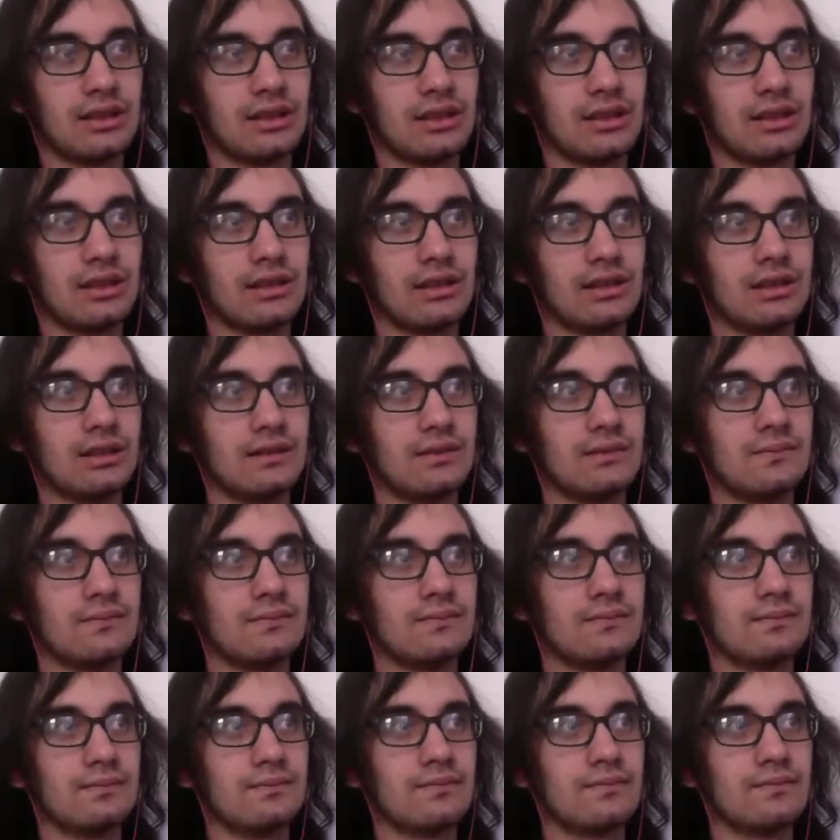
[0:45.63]

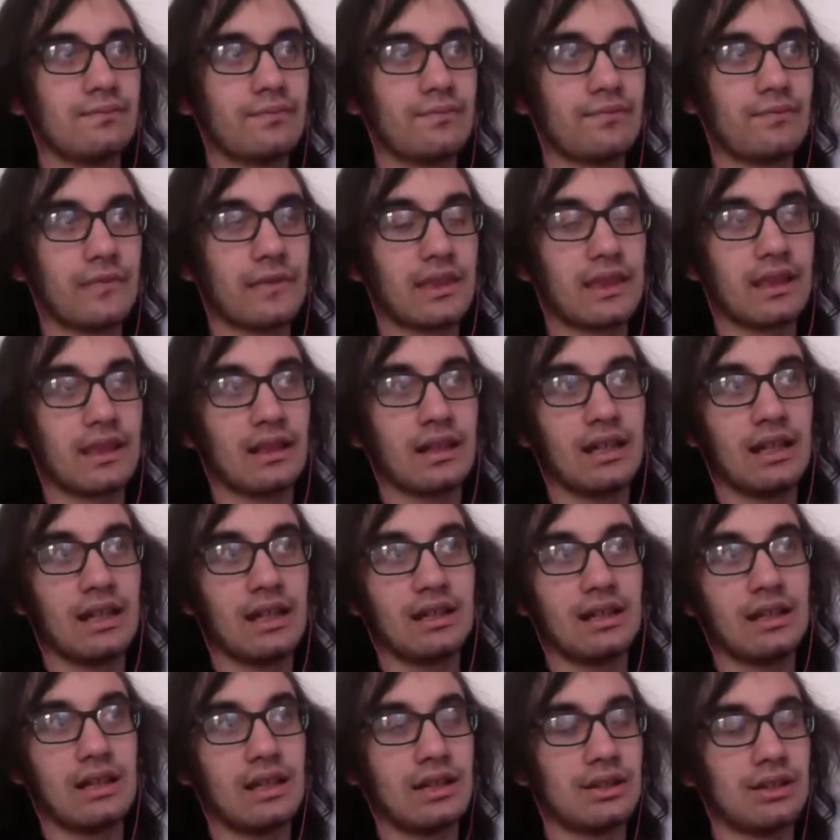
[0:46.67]
And
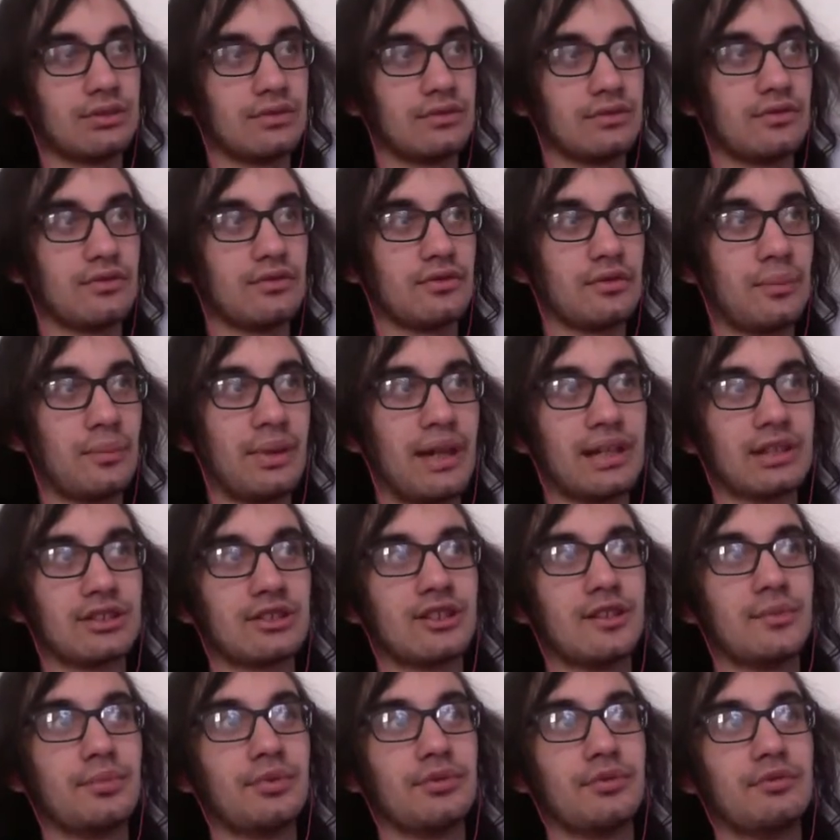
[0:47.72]
as of the past
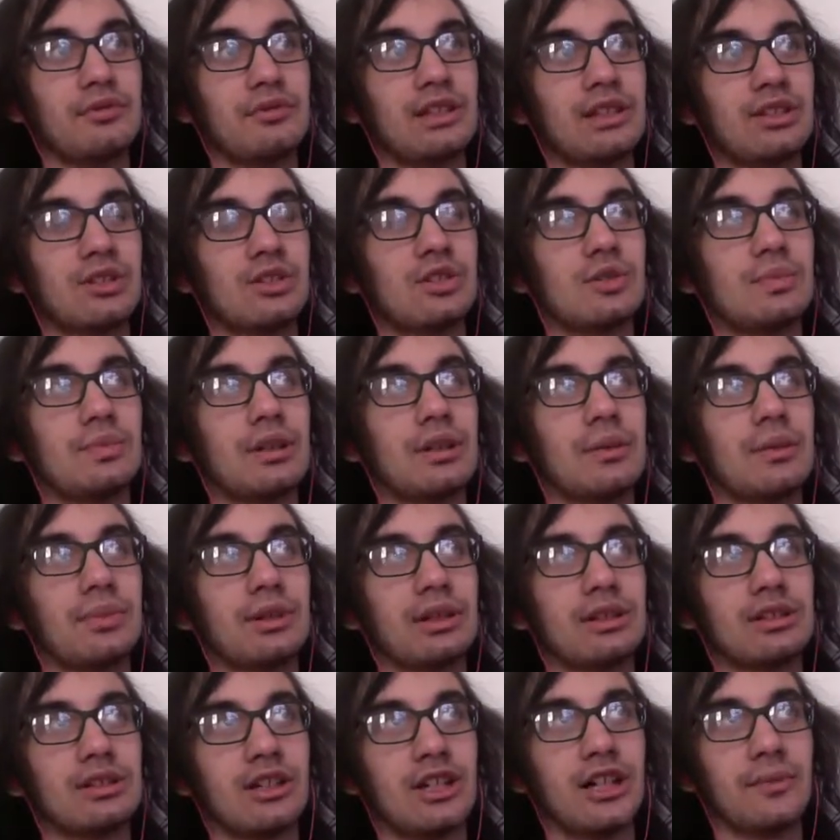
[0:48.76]
couple of weeks, it's been a
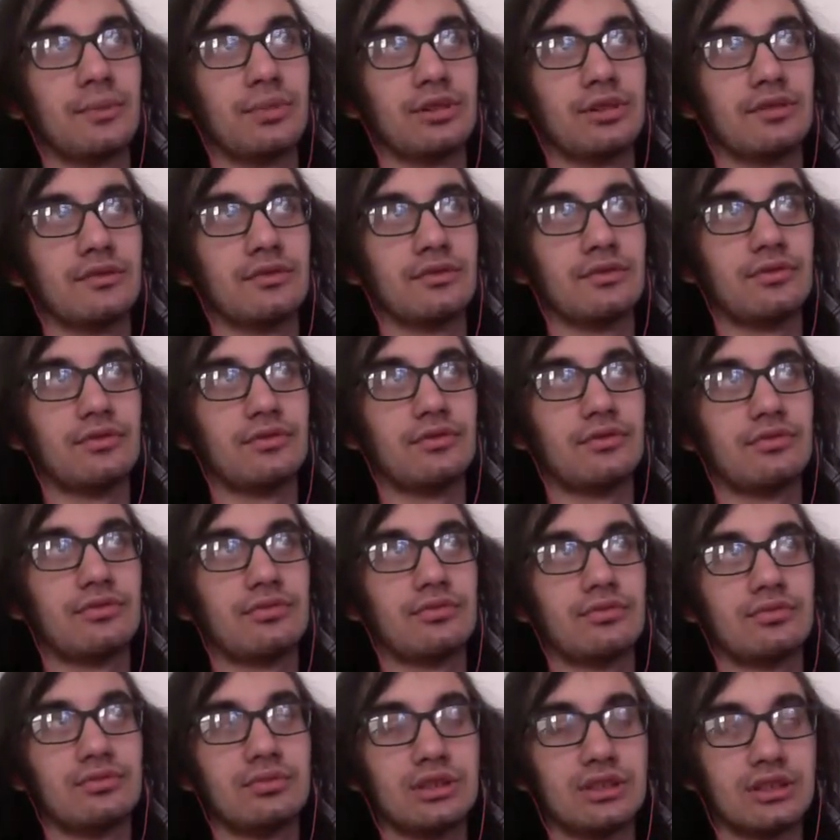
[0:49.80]
big topic of
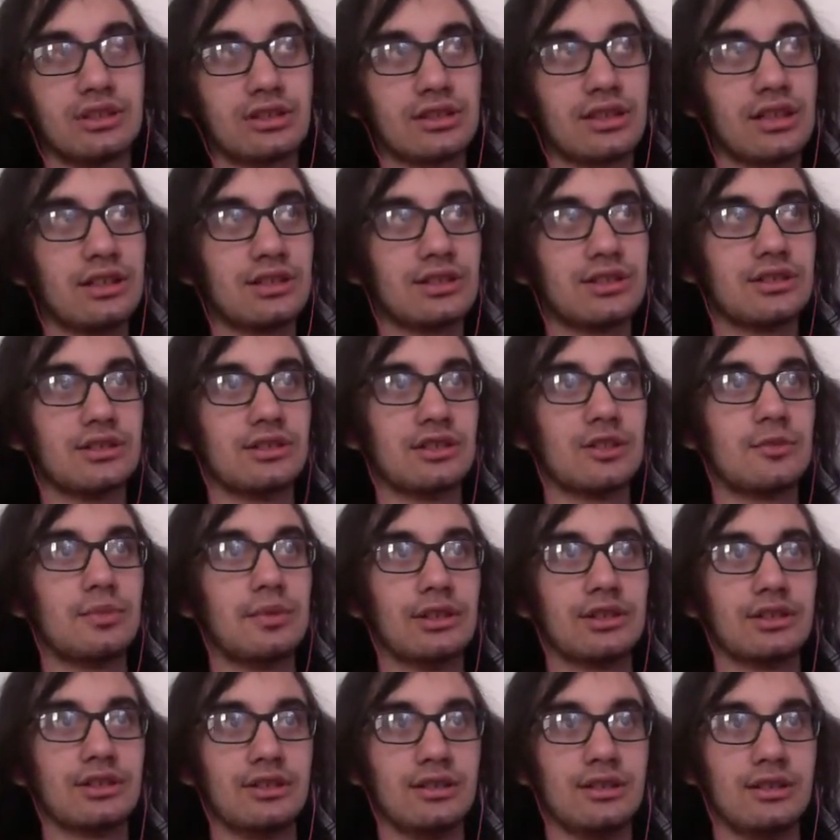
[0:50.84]
discussion,
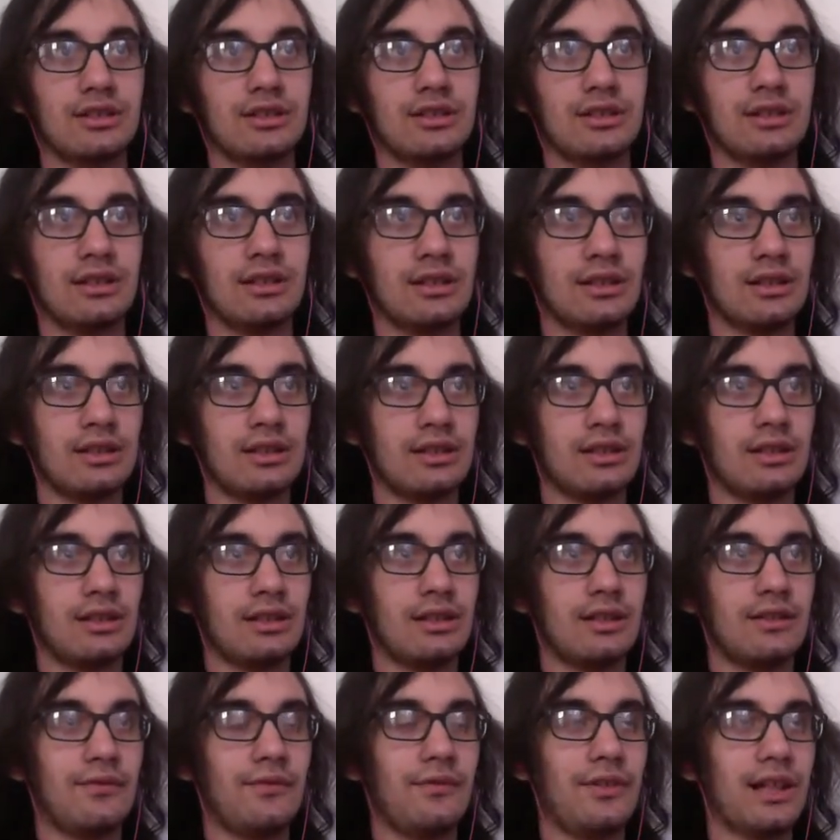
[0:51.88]
especially
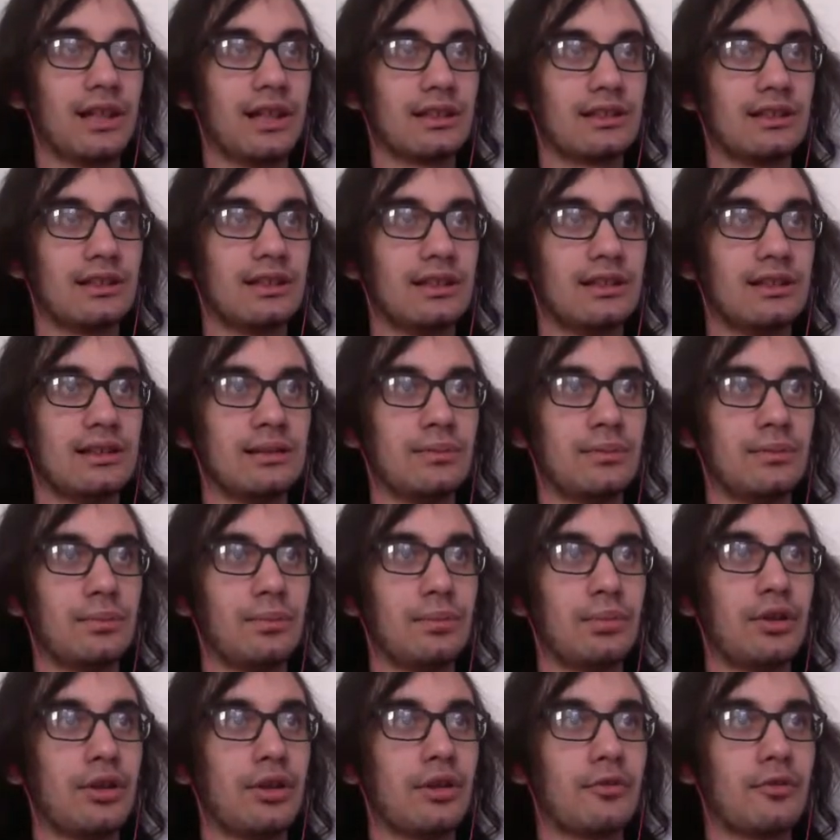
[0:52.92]
the fact that
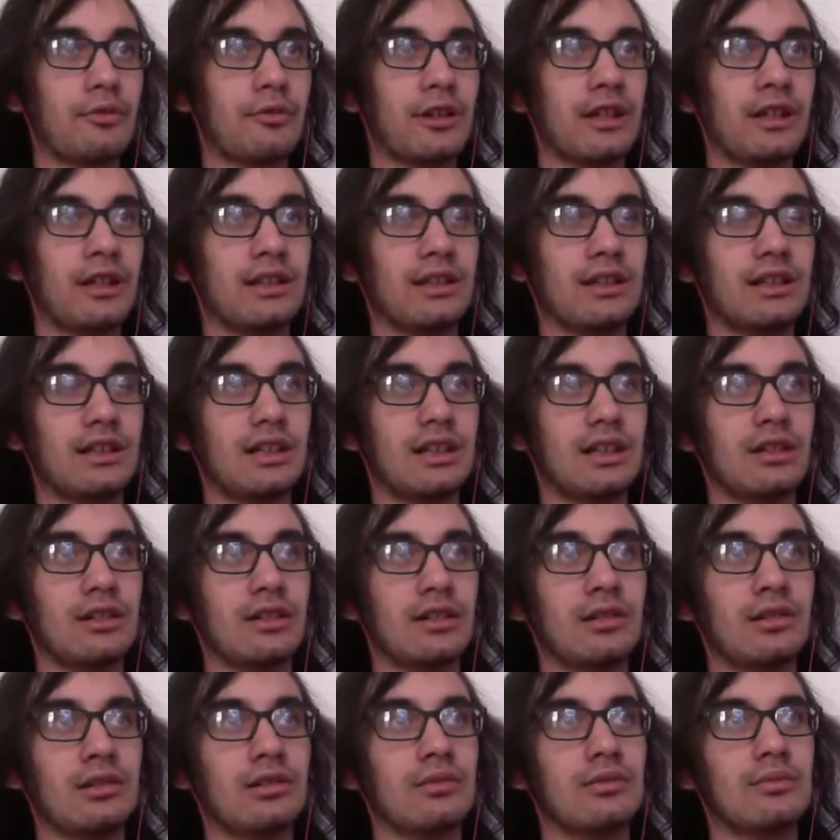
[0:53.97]
Paul Ryan
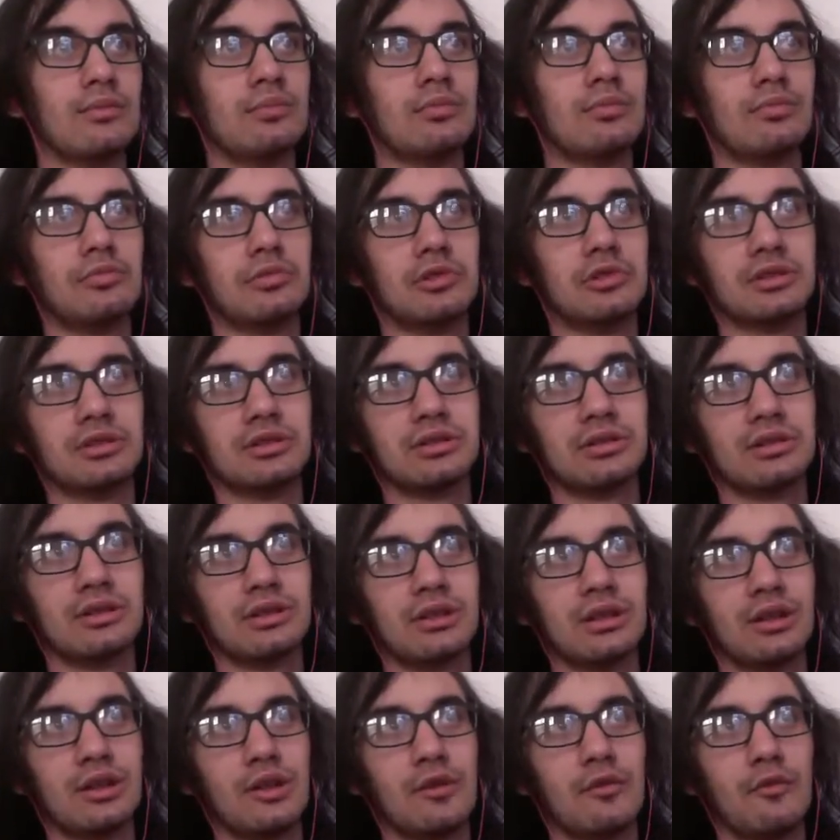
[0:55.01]
care, which
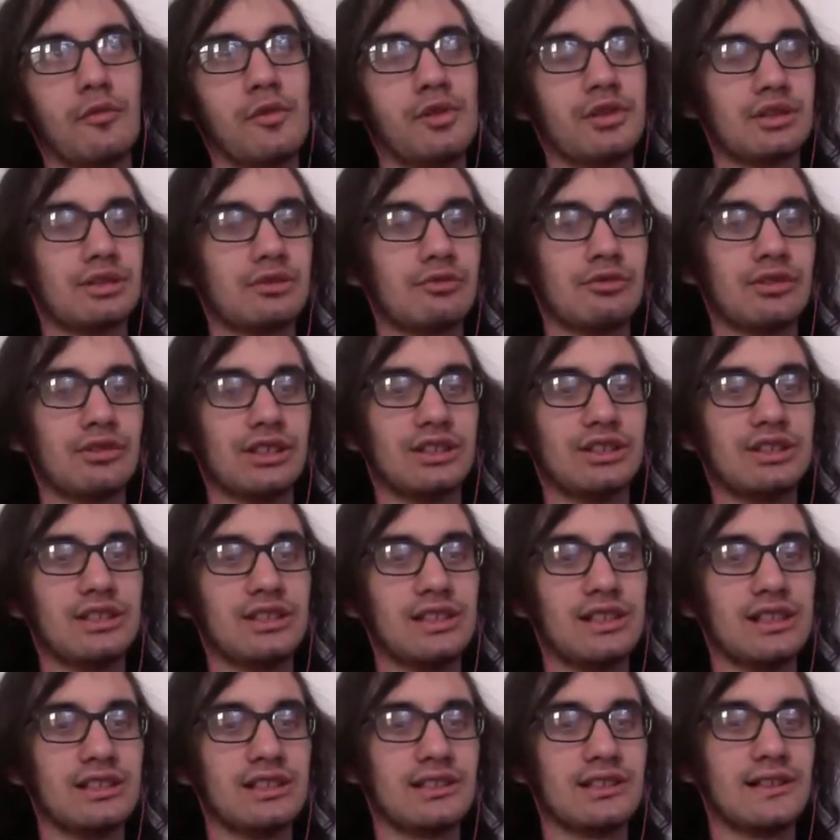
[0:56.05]
wasn't really
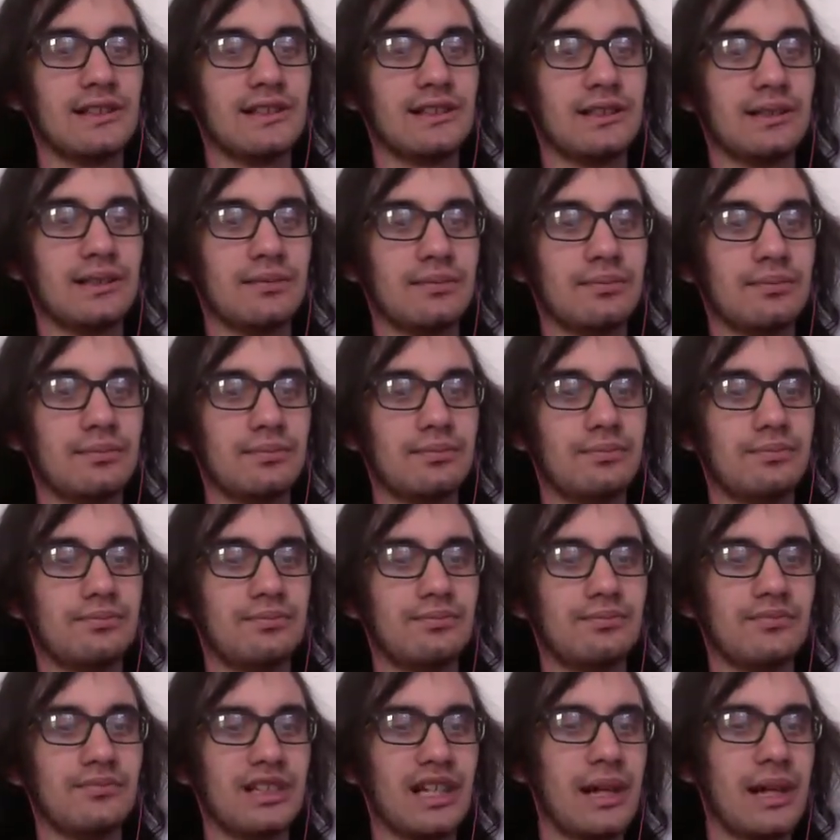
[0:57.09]
seen as anything
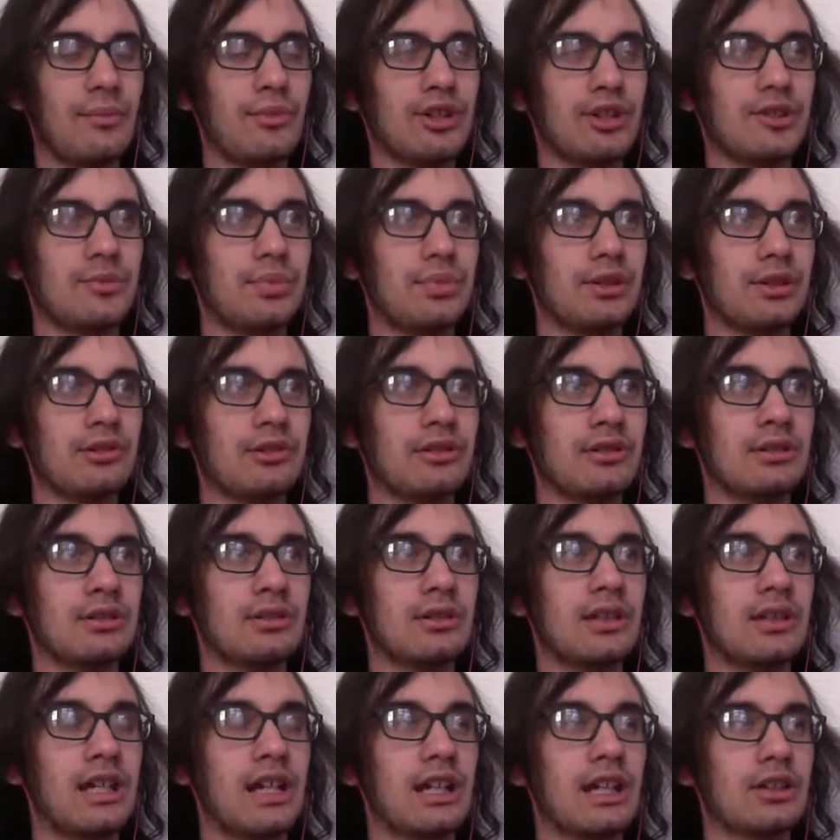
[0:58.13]
that much better than
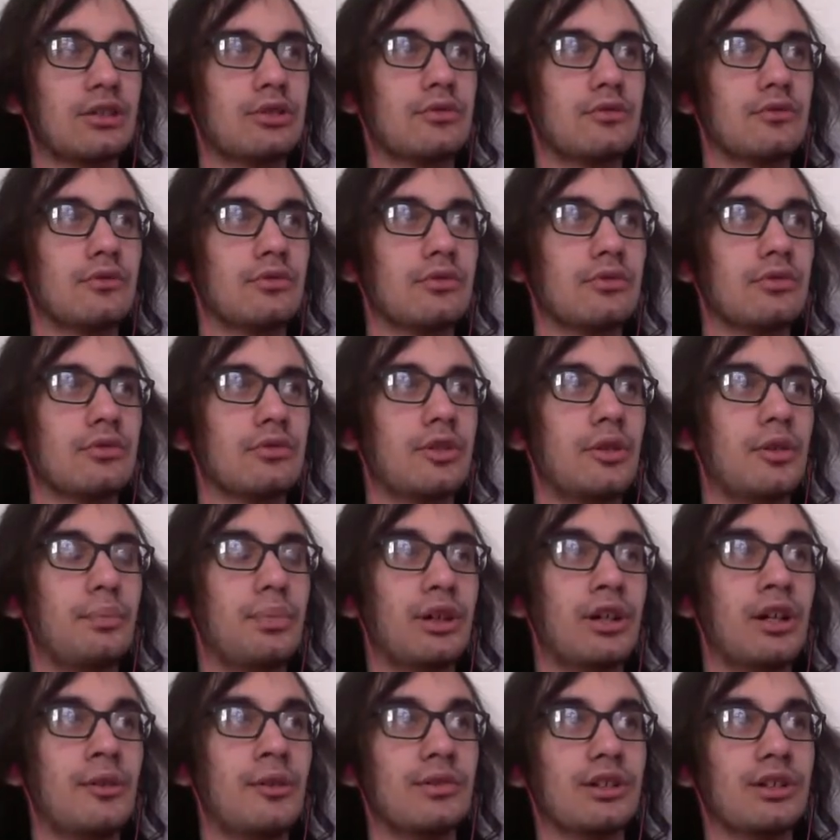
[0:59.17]
actual
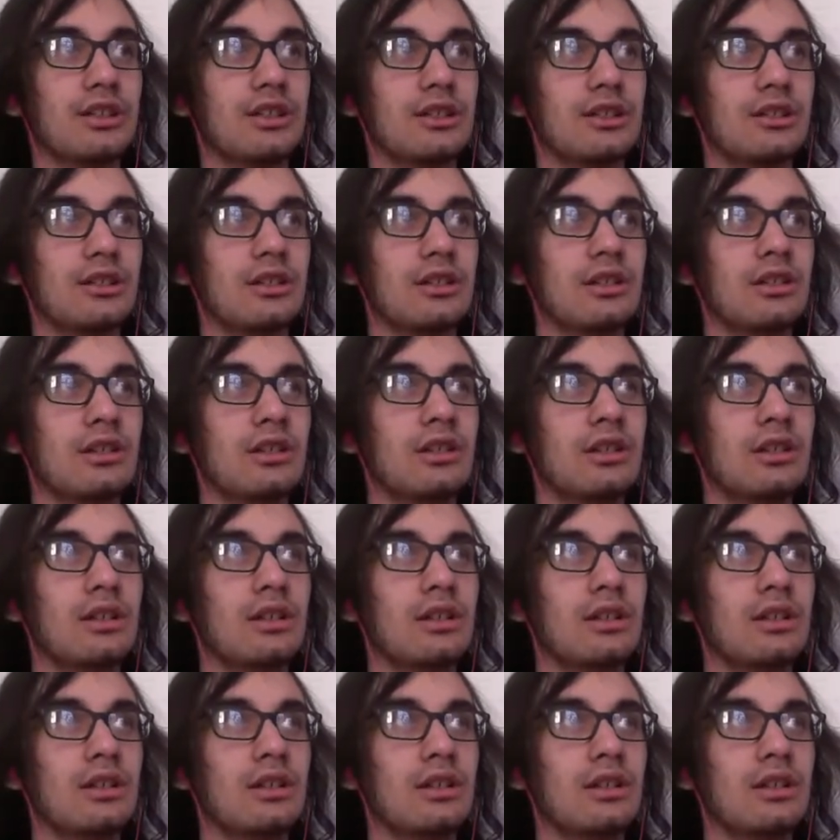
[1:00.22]
Obamacare,